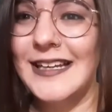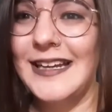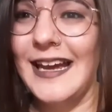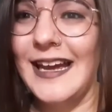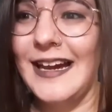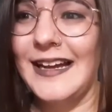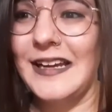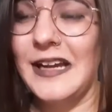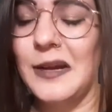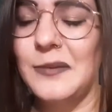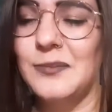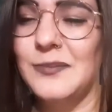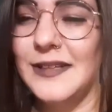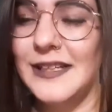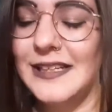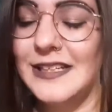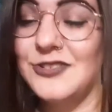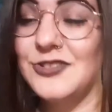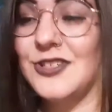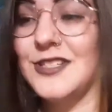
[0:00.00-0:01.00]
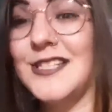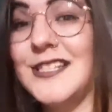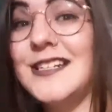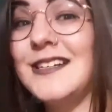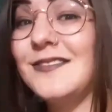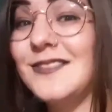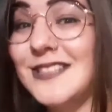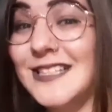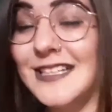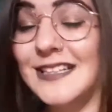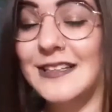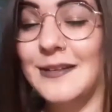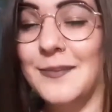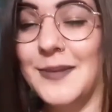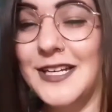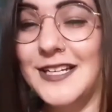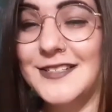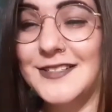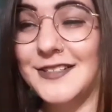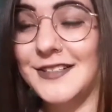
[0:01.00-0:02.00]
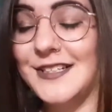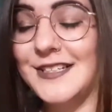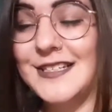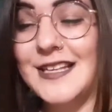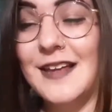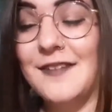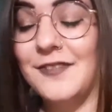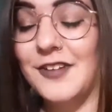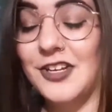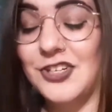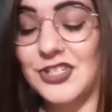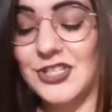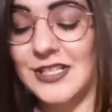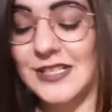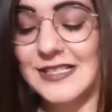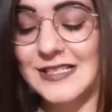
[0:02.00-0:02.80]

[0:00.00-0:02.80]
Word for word: and I'm interested in seeing the miniseries and finishing the